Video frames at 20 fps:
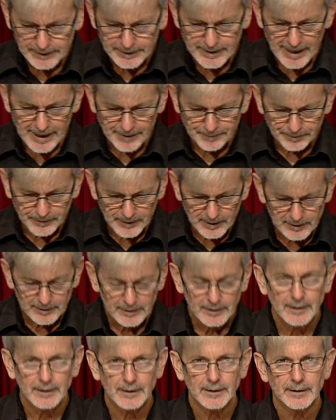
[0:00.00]
Now,
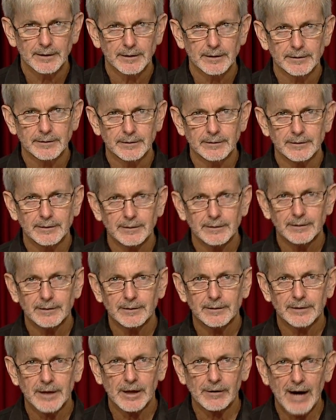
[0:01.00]

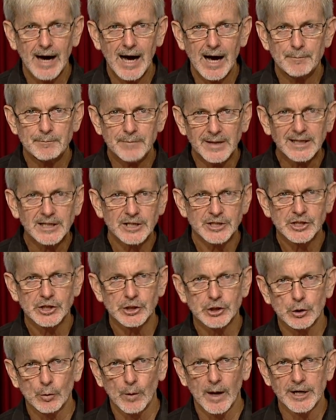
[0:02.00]
there are many
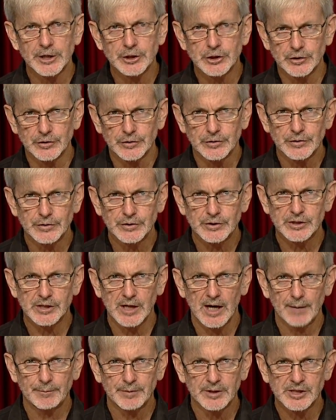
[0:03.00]
situations,
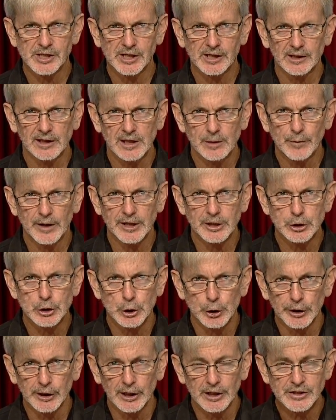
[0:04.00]
particularly where
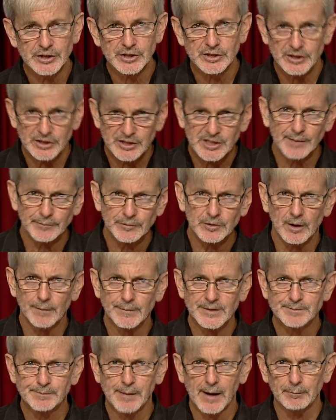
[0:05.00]
journalists and
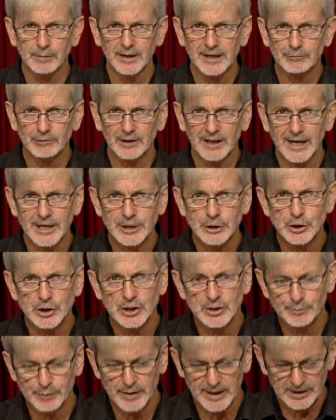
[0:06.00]
sometimes public
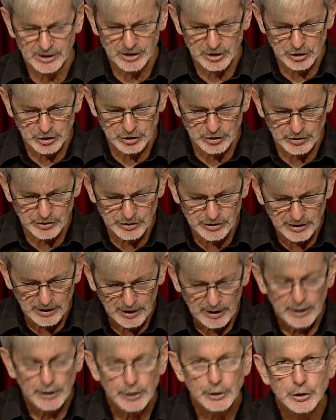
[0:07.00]
relations practitioners
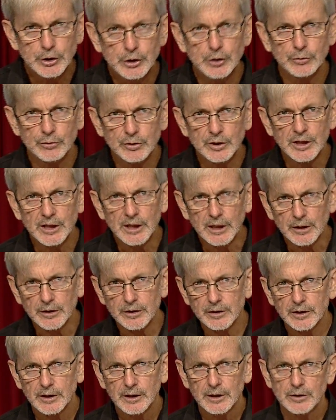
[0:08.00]
do
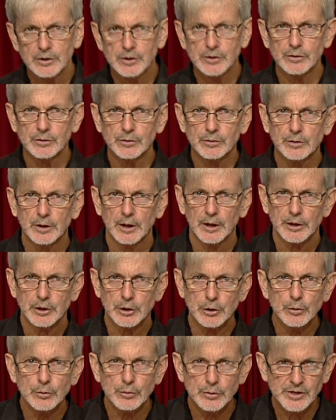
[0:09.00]
need to
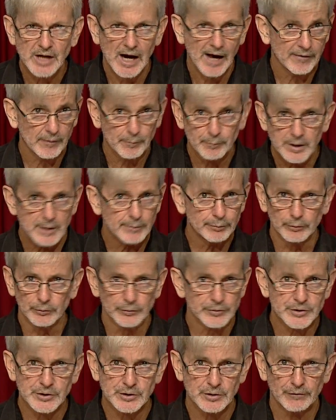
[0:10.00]
use other
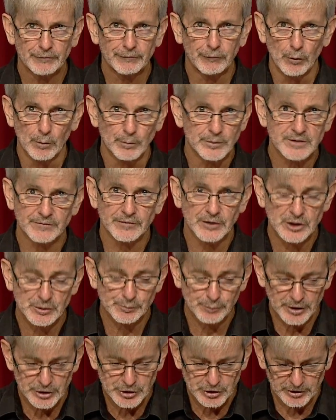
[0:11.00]
people's forms of
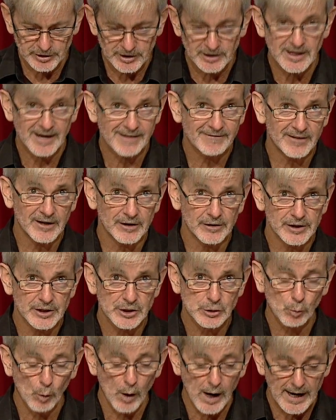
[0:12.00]
expression in their
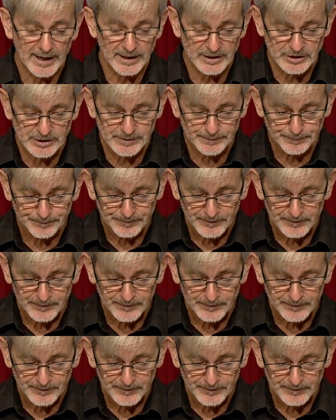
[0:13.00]
various ways.